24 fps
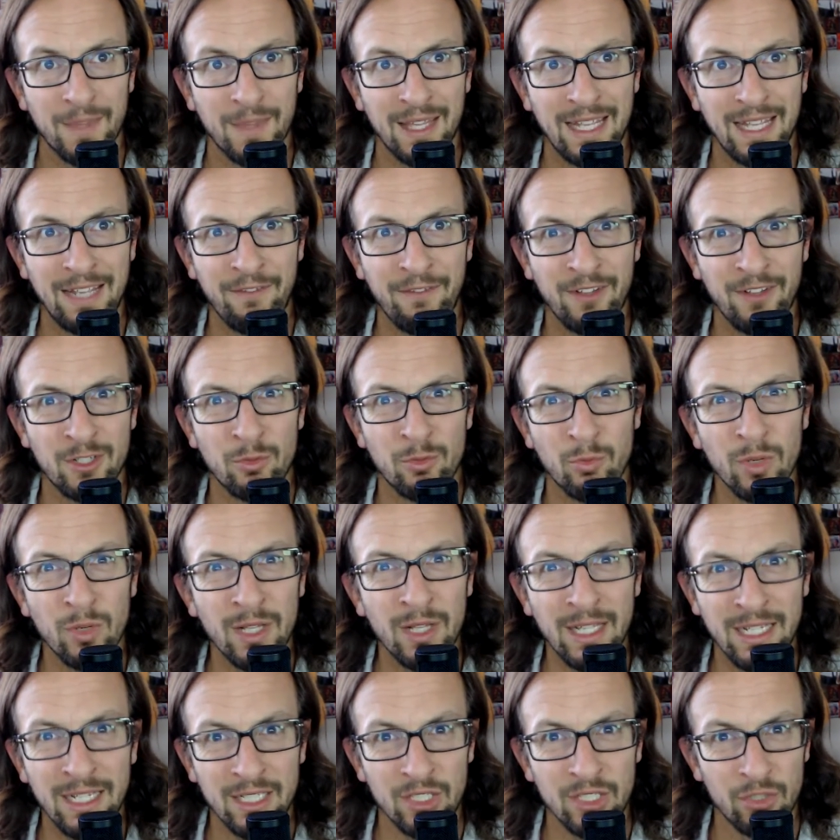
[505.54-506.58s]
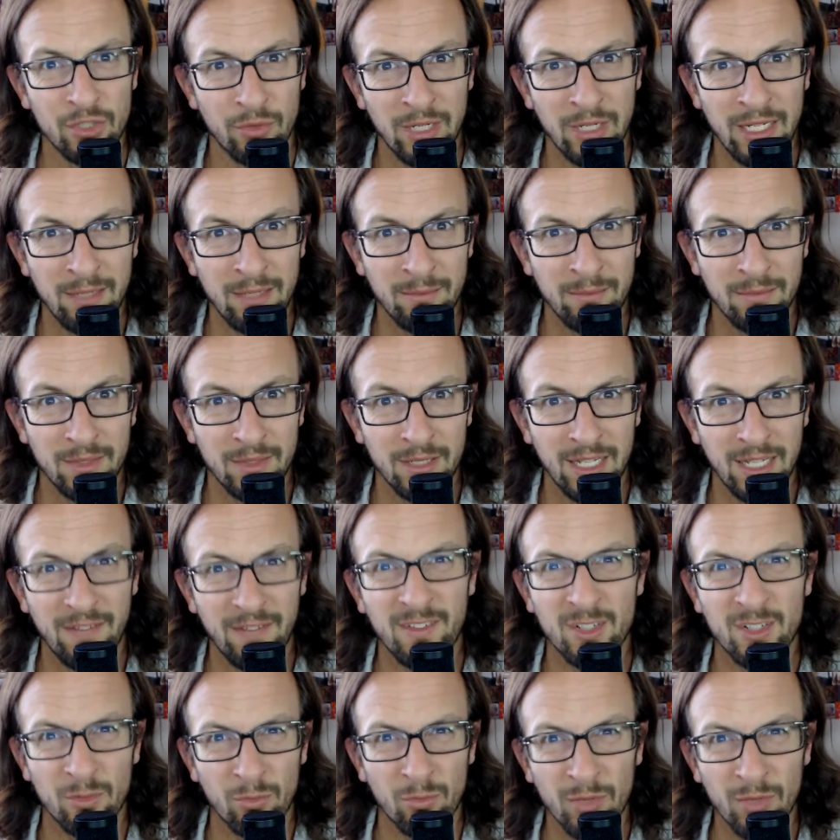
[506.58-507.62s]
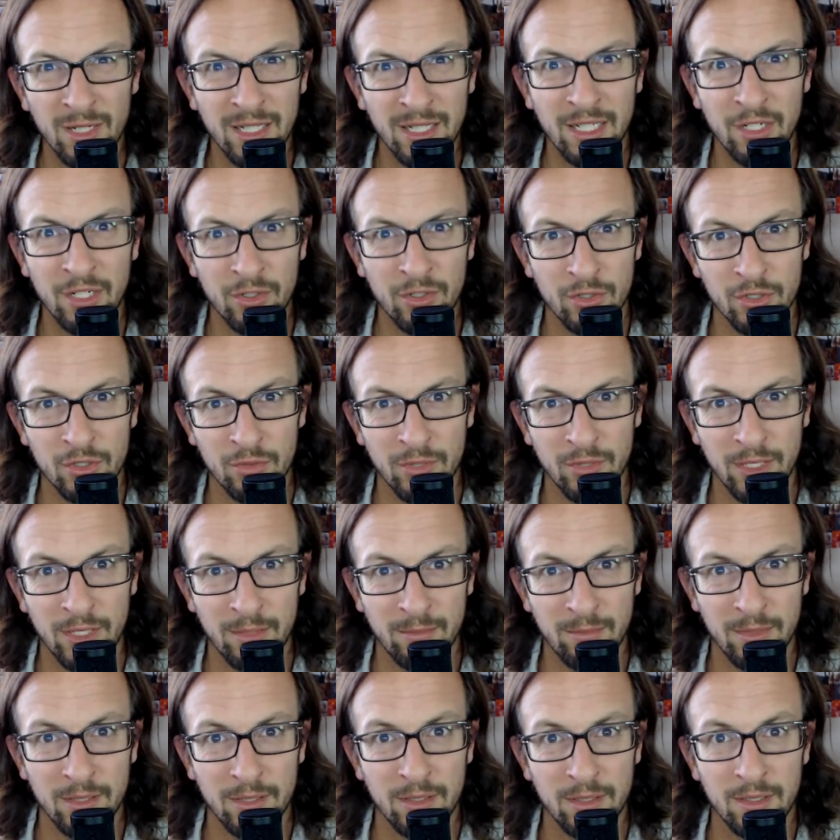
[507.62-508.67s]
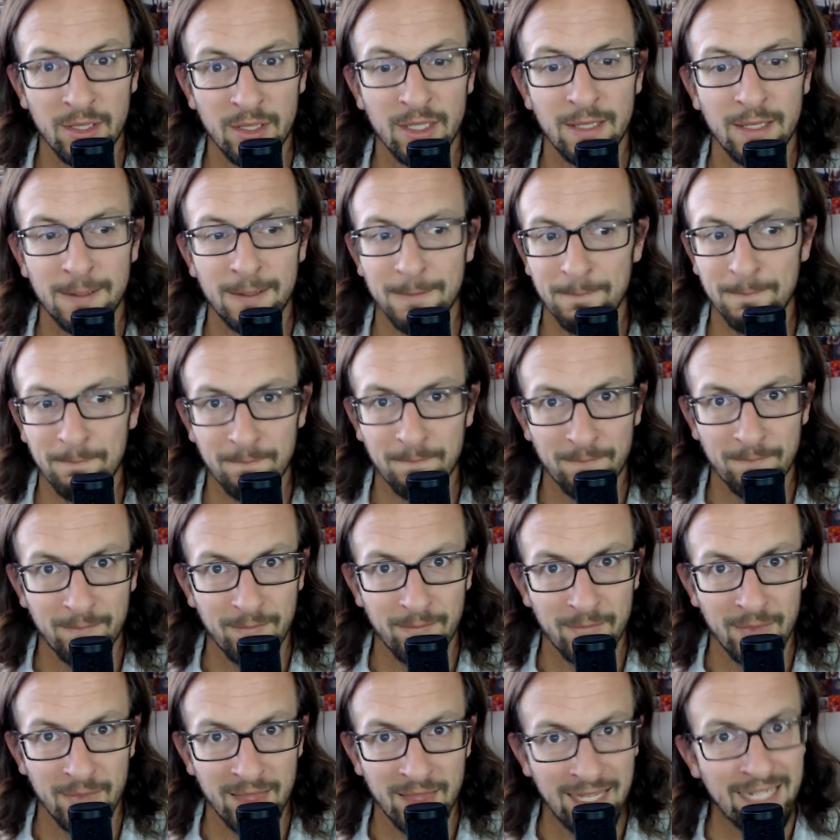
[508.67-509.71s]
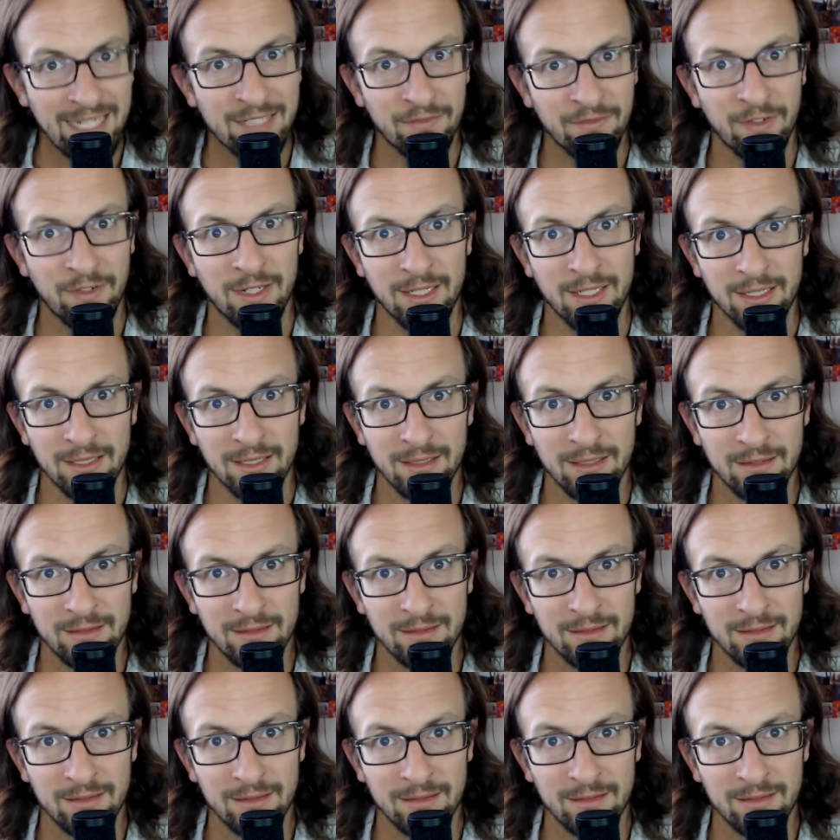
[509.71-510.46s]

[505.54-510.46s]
if it's really a dream, if it's really your dream, that's fun.